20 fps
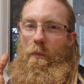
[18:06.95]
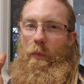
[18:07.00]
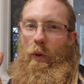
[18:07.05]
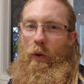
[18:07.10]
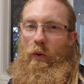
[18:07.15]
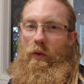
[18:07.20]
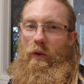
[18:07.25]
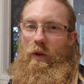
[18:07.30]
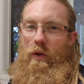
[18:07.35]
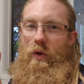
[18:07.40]

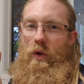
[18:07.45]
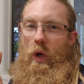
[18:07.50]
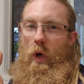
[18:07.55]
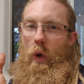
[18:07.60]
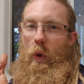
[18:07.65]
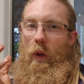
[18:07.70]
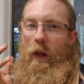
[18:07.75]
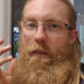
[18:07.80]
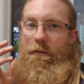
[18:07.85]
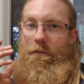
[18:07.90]
boost
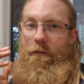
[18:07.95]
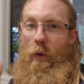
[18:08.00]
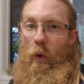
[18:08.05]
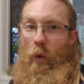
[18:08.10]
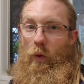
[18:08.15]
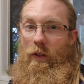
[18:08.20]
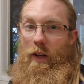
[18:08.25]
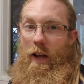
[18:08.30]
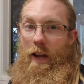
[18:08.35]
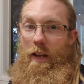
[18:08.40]
control at
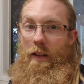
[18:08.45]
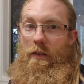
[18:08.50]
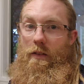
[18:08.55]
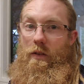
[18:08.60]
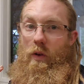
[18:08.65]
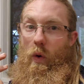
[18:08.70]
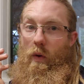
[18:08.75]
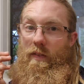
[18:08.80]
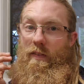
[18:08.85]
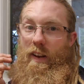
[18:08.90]
14,
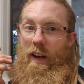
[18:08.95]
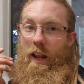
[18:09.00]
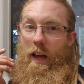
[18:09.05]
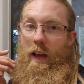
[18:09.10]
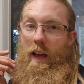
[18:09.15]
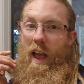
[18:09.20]
so if it